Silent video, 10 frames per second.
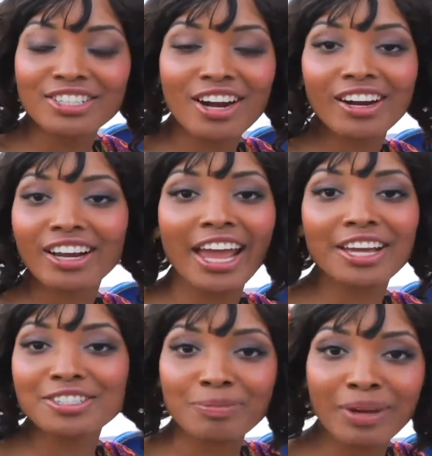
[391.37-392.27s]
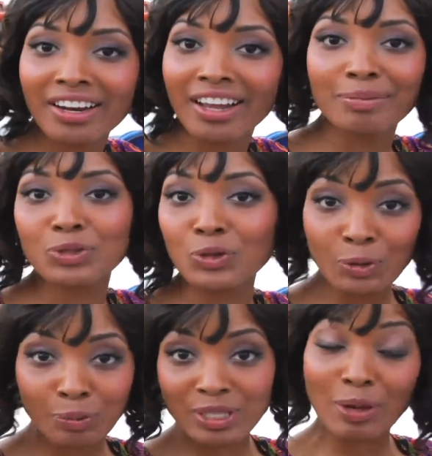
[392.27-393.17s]
dark, handsome man to come
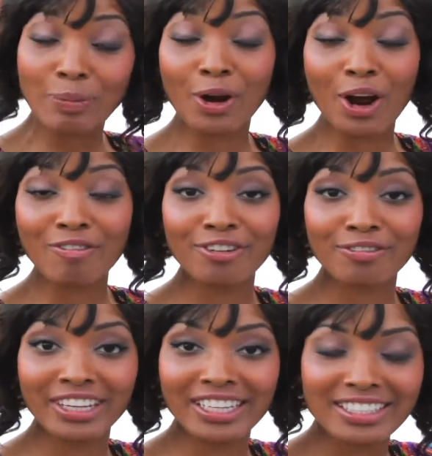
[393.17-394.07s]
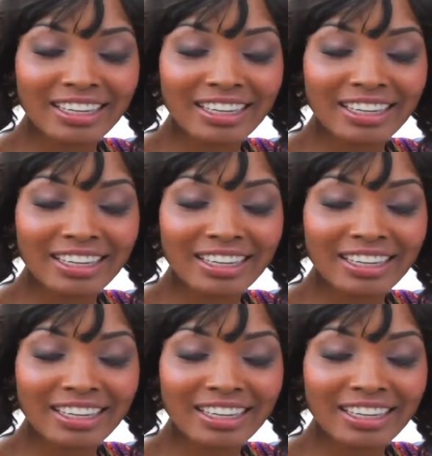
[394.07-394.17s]
sweep her off her feet.